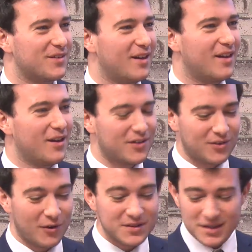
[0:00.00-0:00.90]
Yeah.
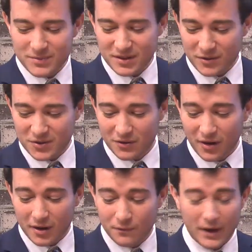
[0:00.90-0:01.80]
So it seems like there's a
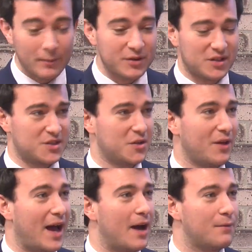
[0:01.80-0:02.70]
lot of families that still
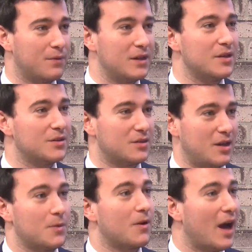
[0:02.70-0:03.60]
have these
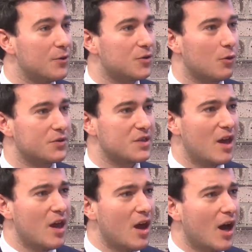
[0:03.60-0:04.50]
in their households.
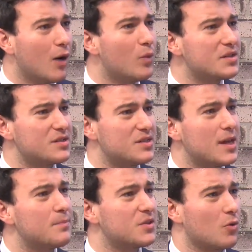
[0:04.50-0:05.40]
Uh, what
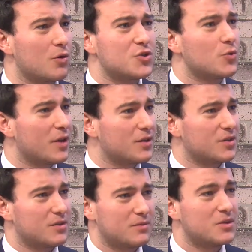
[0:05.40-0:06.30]
tips or
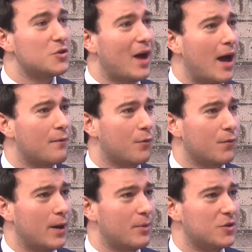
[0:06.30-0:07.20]
tricks do you have for
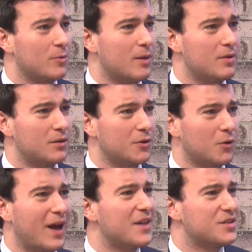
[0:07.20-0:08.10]
families who may be a
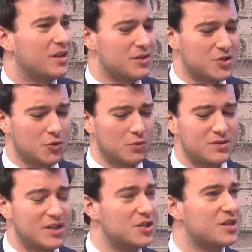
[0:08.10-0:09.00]
little hesitant to
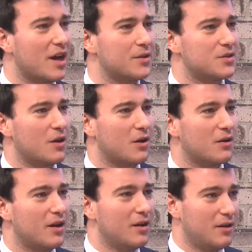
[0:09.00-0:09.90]
digitize their
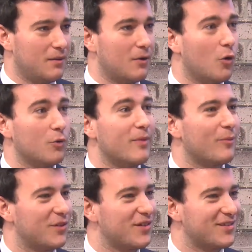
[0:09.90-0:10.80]
old
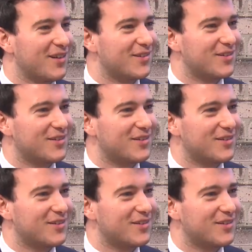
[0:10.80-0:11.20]
memories like this?